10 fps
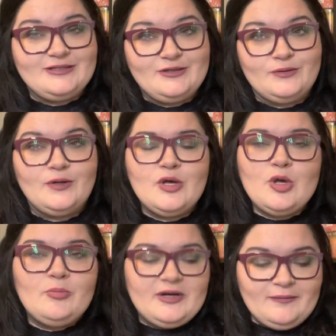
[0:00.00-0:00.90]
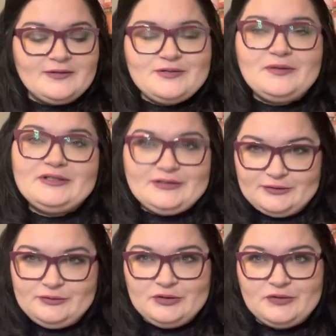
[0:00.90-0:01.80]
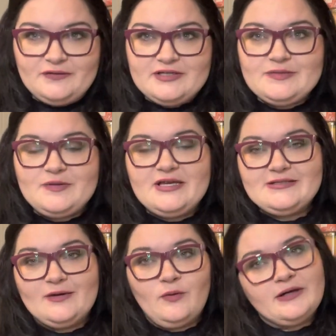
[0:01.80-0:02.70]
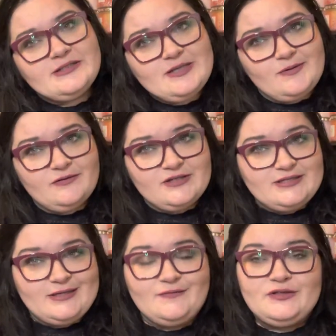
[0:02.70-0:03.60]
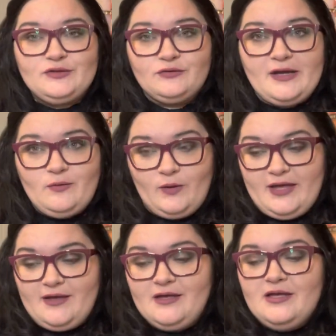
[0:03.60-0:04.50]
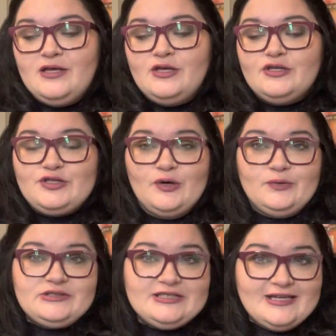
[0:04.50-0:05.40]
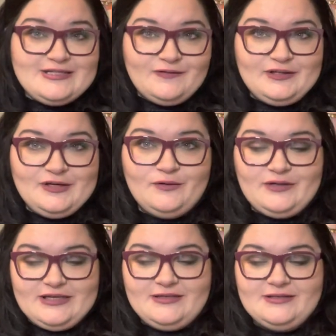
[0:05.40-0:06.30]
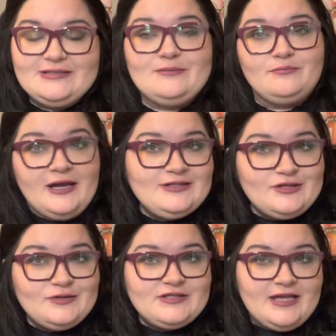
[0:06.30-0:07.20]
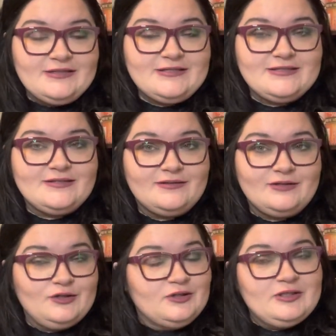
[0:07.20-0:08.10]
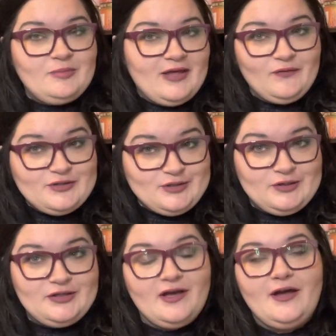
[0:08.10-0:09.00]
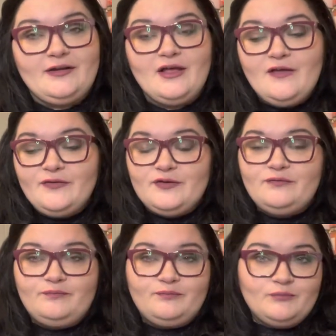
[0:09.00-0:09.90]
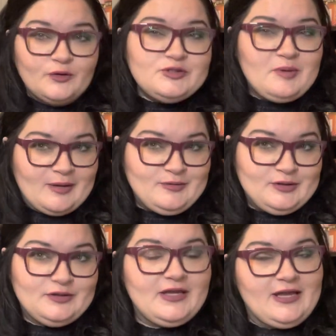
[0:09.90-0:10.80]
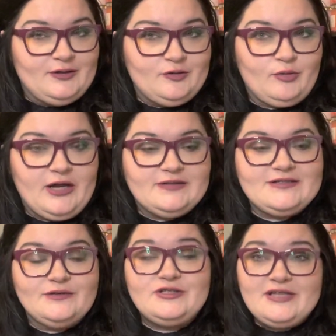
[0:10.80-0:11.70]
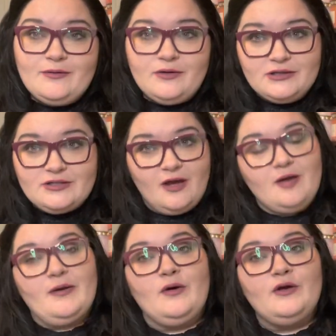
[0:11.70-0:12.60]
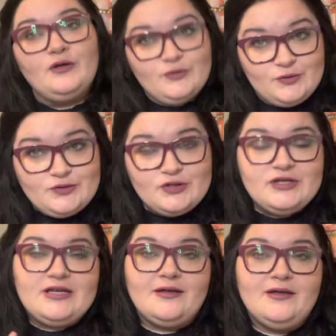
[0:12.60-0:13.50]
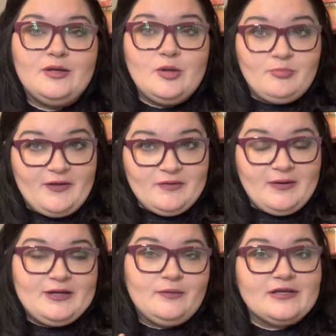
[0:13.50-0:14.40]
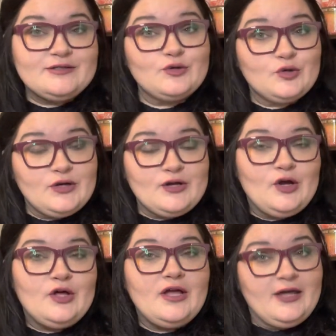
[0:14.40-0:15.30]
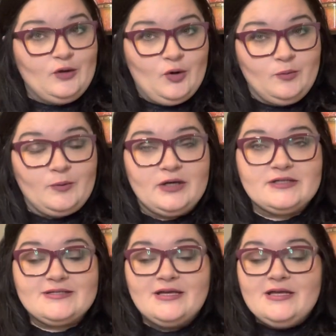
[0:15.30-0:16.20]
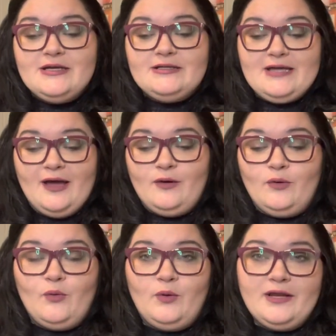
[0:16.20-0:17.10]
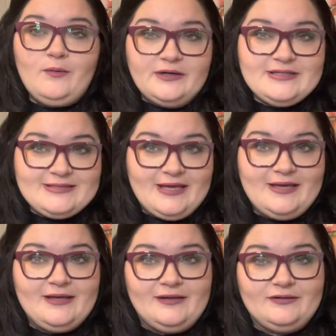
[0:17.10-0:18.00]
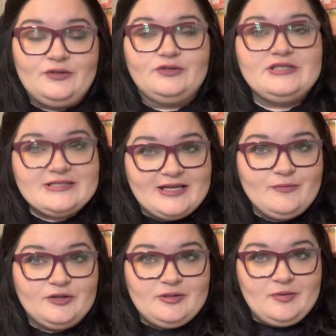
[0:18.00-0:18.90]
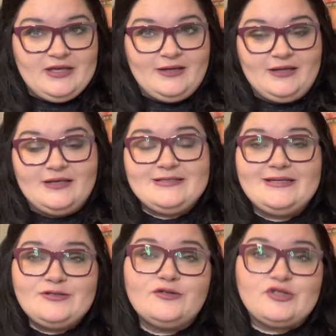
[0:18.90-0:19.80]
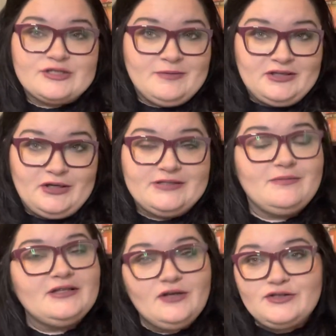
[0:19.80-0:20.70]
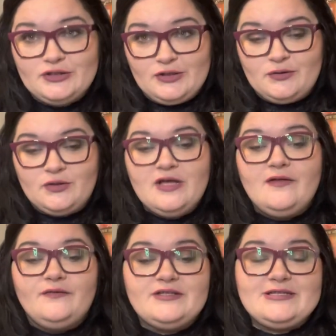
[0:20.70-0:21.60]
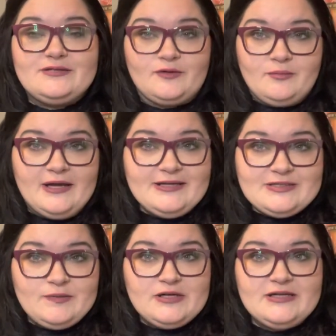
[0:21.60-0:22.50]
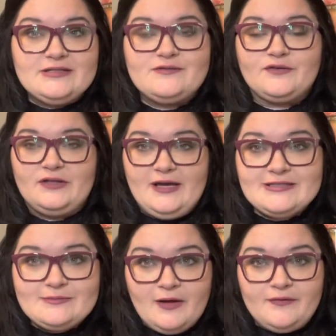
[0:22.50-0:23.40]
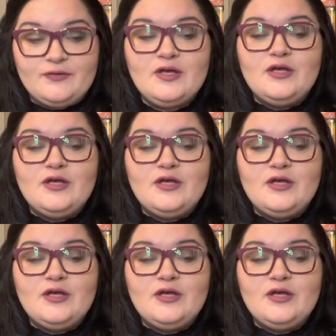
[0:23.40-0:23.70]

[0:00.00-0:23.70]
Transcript: do, but I'm also a little nervous because I want it to be received in the right way. So today's video is my two cents, the good, the bad, and the city on the most popular candle brands. So today we're gonna talk about Goose Creek, Bath & Body Works, Kringle, and HomeWorx. Now, what I wanna say, a little disclaimer at the beginning, is these are just my thoughts, my thoughts alone. This is from my experience for the last month